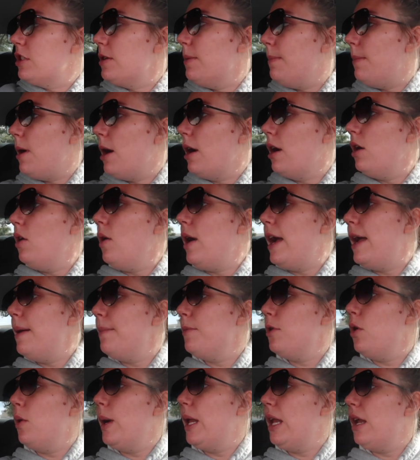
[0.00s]
tomorrow. I
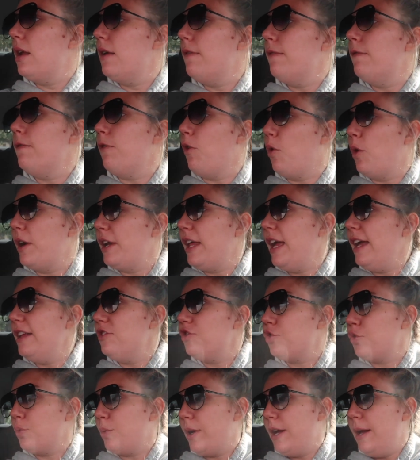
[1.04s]
am going on a four day
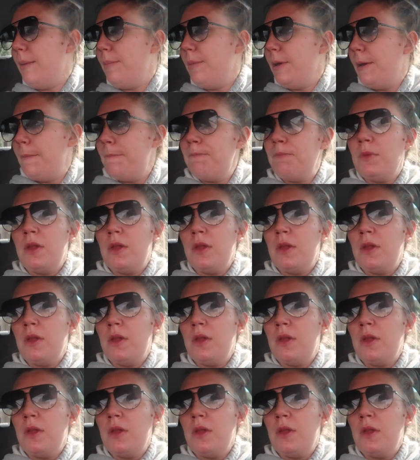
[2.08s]
trip.